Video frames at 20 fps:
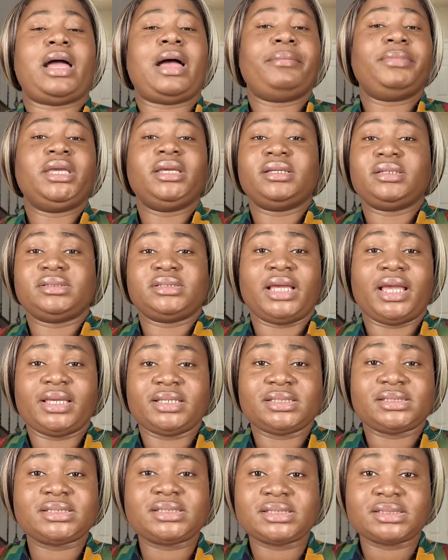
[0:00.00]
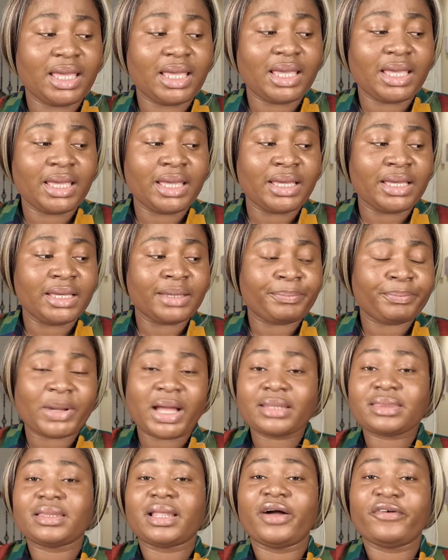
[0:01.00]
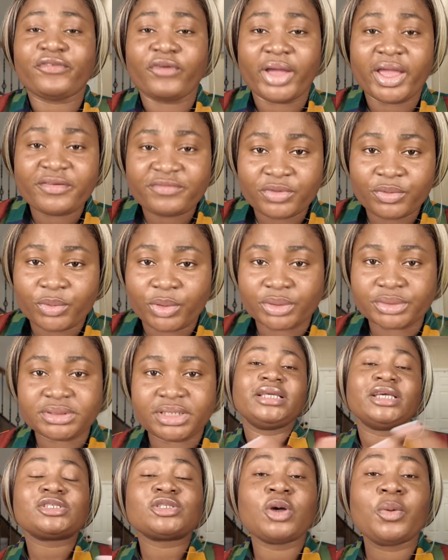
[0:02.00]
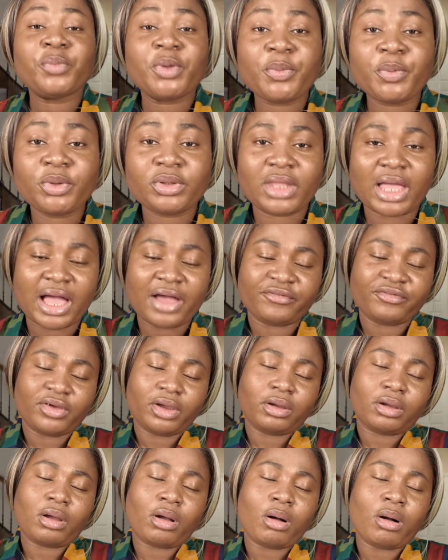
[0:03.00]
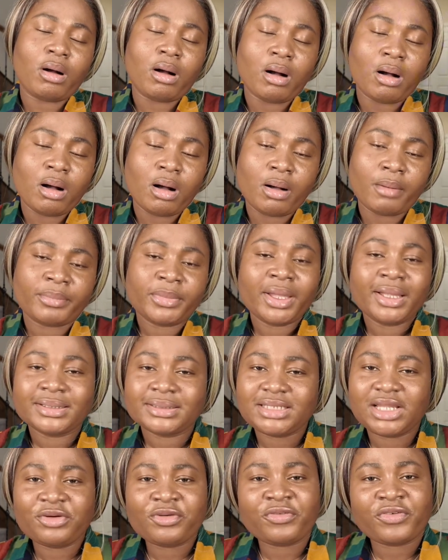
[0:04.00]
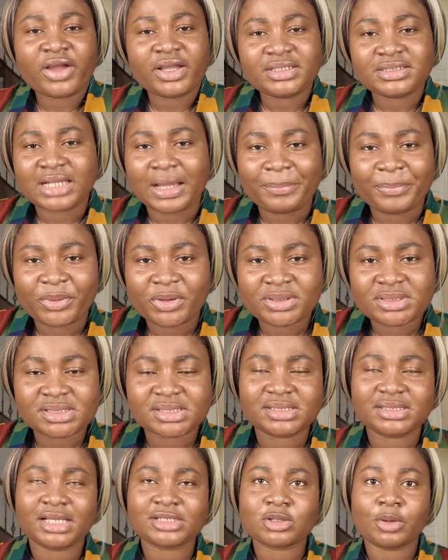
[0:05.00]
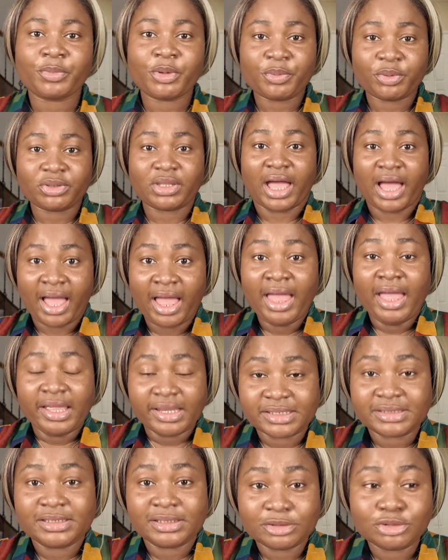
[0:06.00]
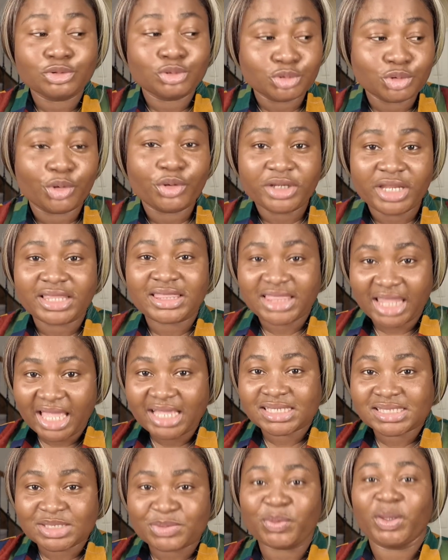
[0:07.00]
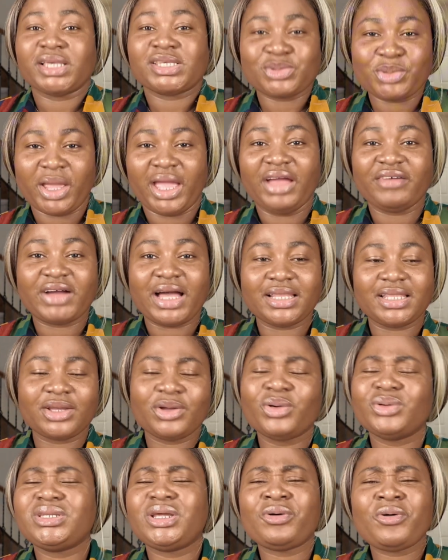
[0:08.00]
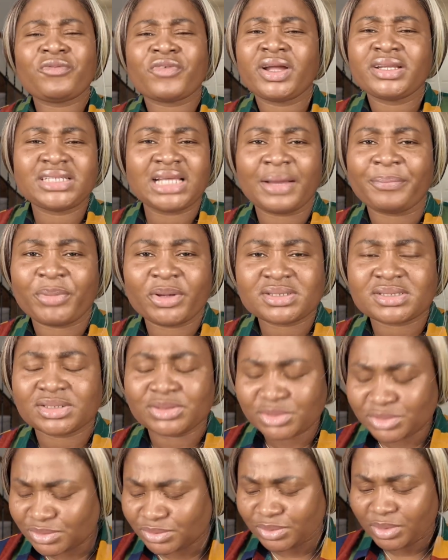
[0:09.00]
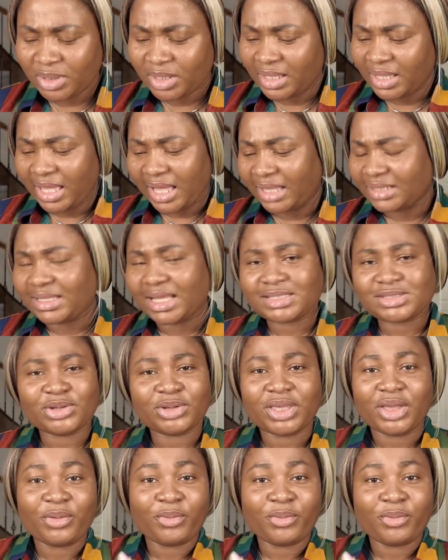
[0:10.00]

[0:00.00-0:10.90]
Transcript: I mean, there is a partner for everyone. There's some people that are very calm, they will find their person. There are some people that, you know, they take space wherever they go, they will find their person too. And that's okay.